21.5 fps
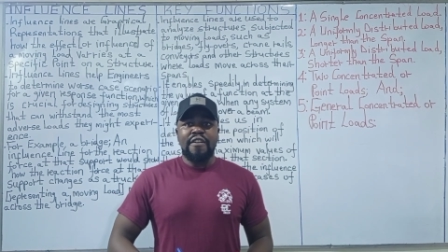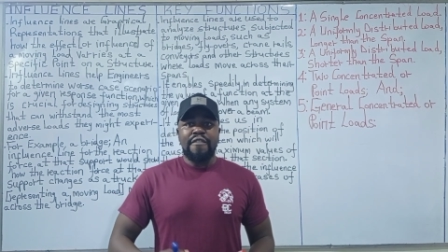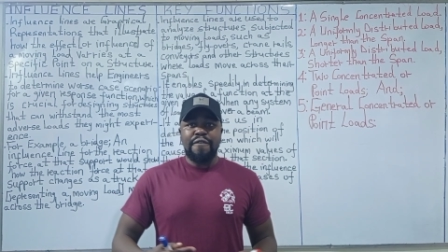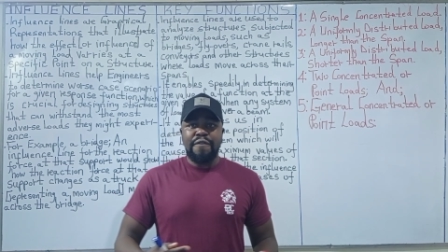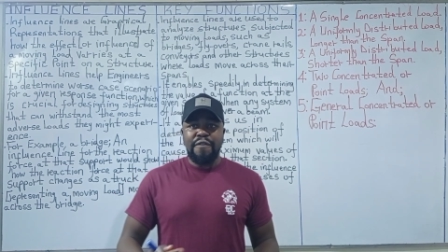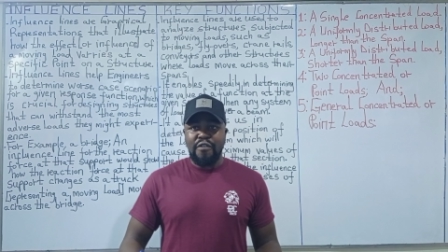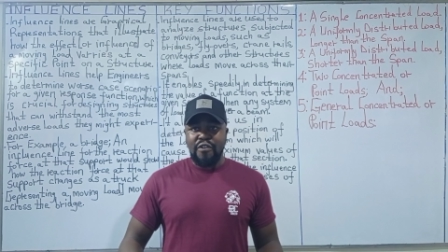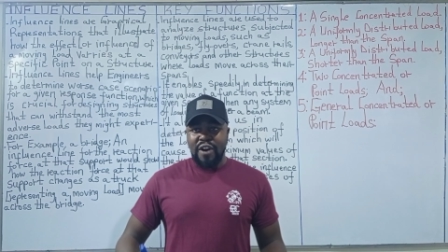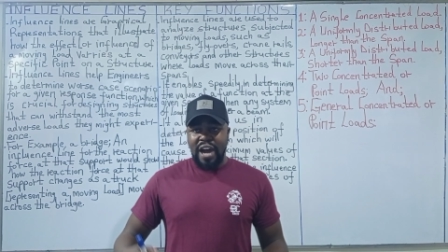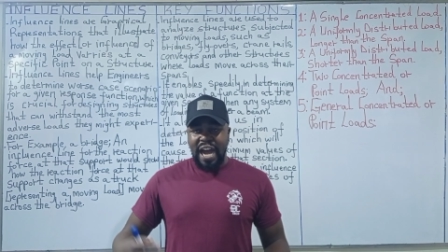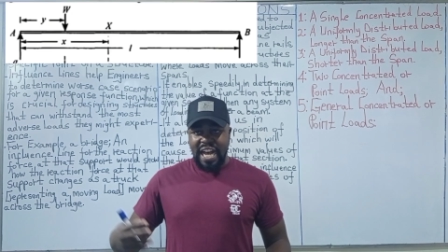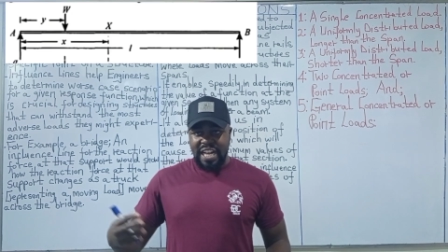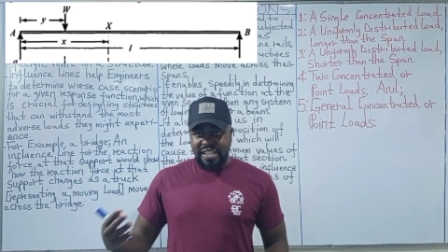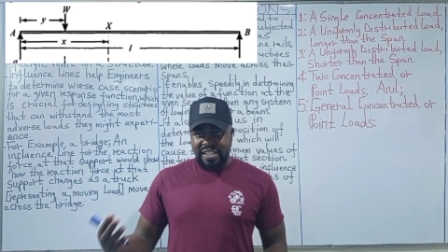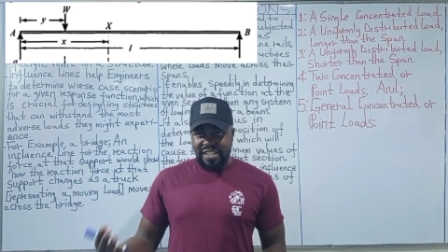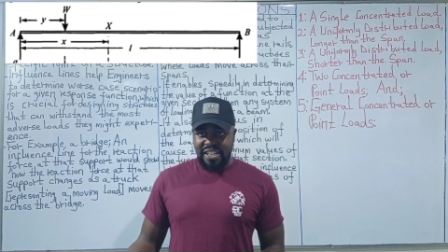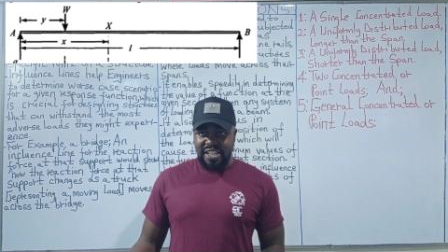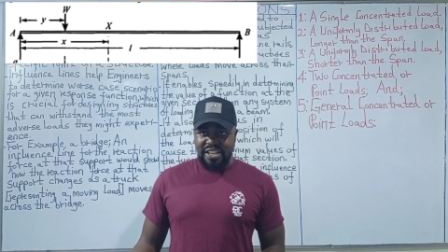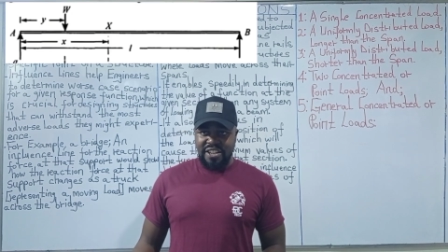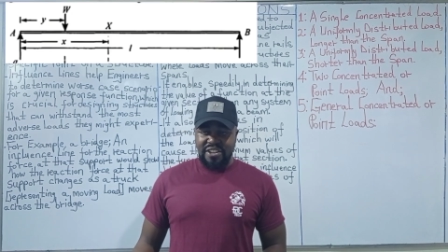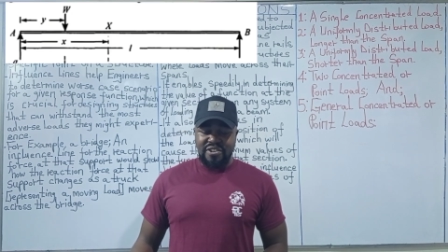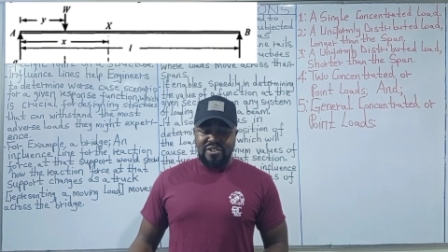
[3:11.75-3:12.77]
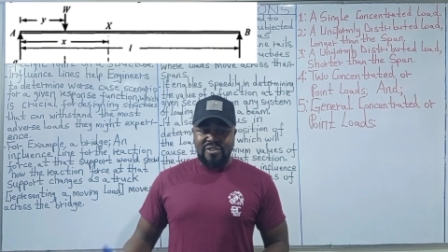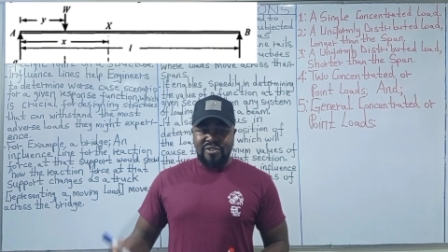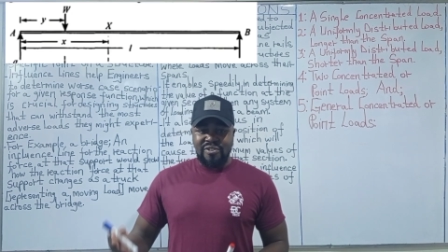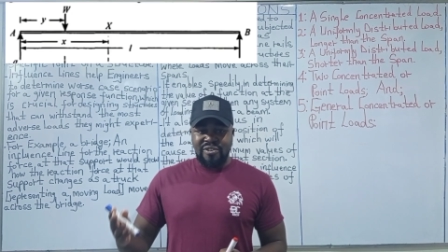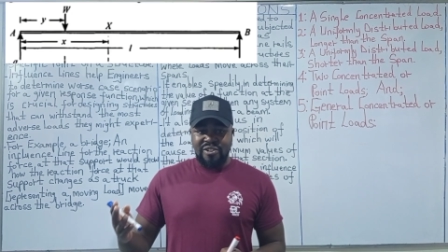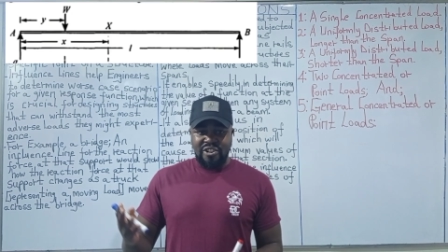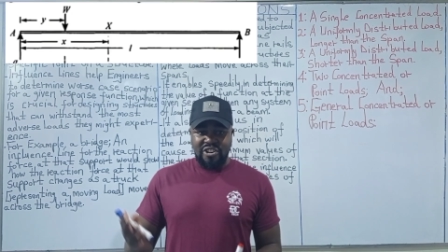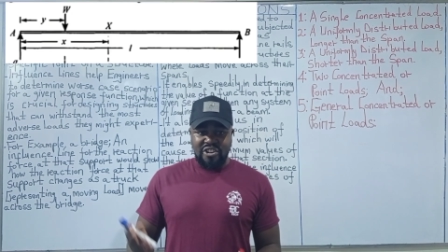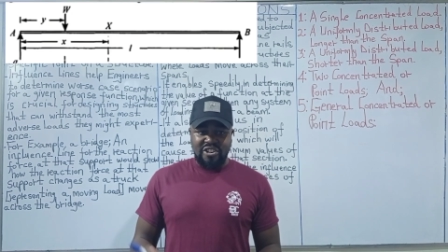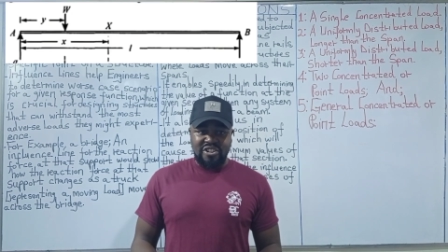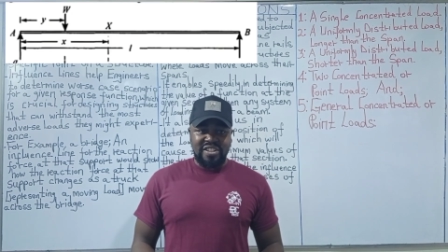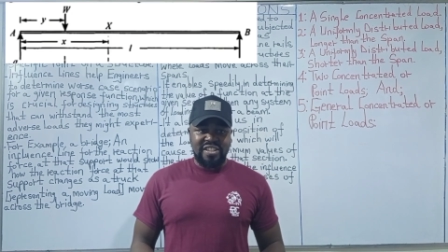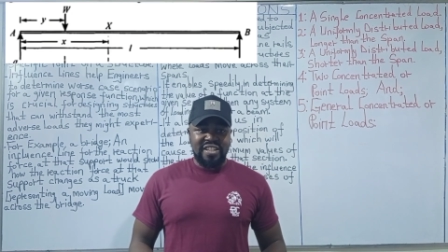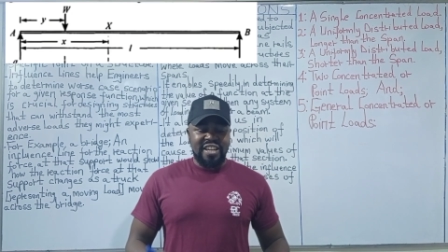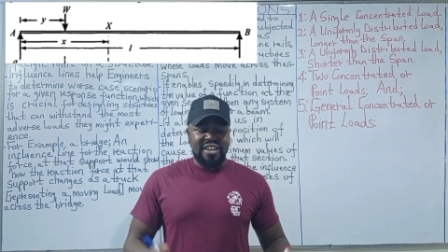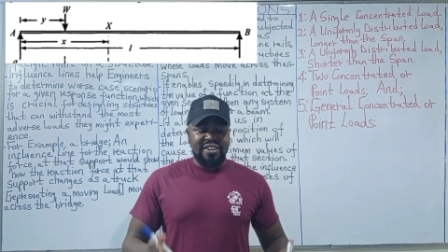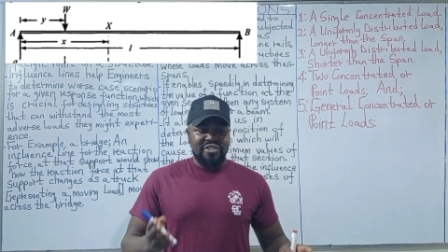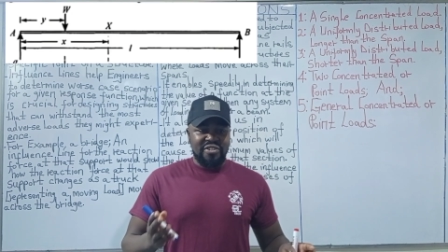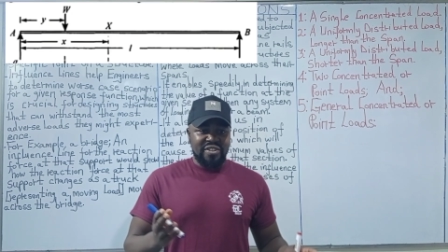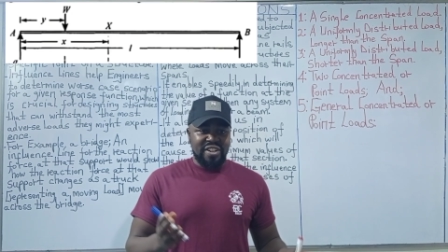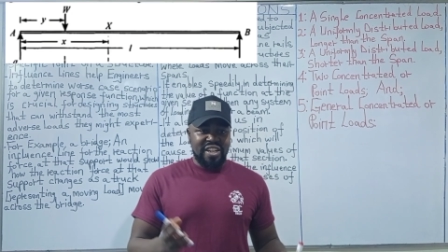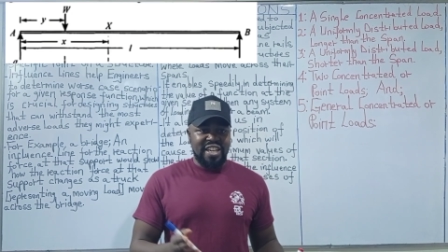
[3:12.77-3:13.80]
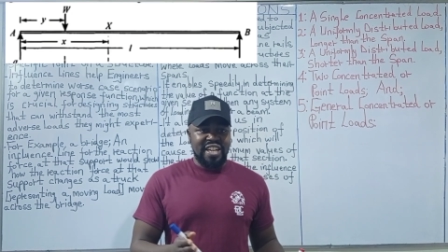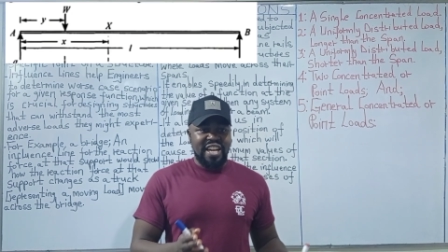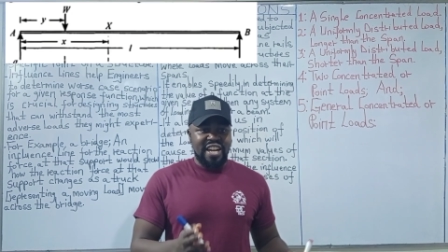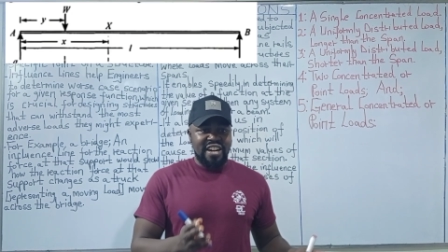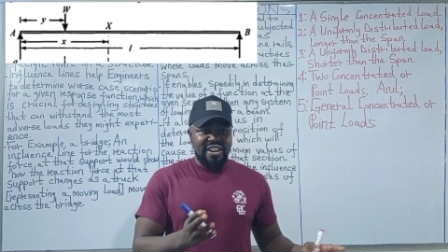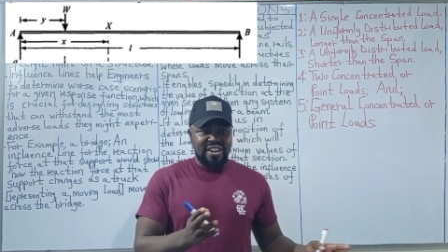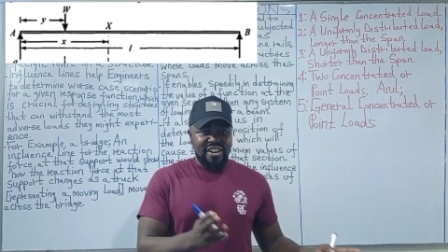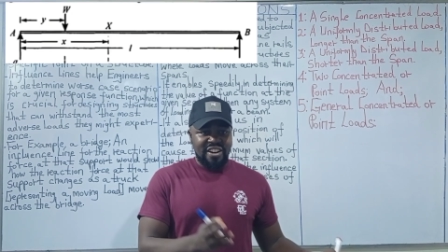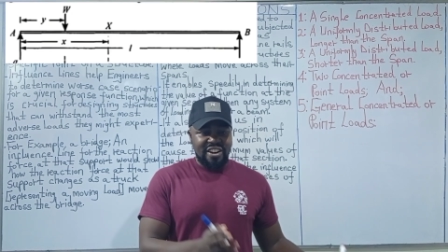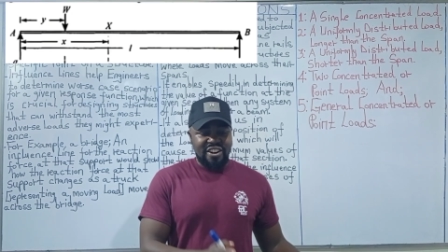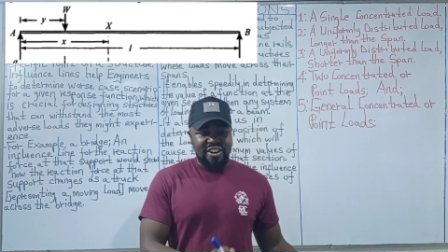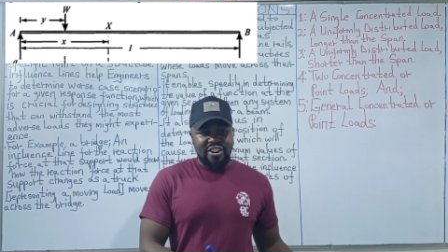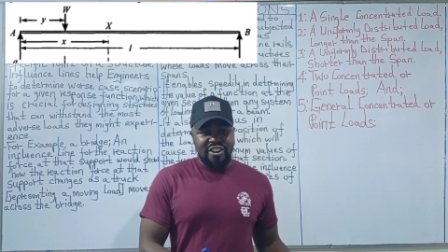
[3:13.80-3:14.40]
for a single concentrated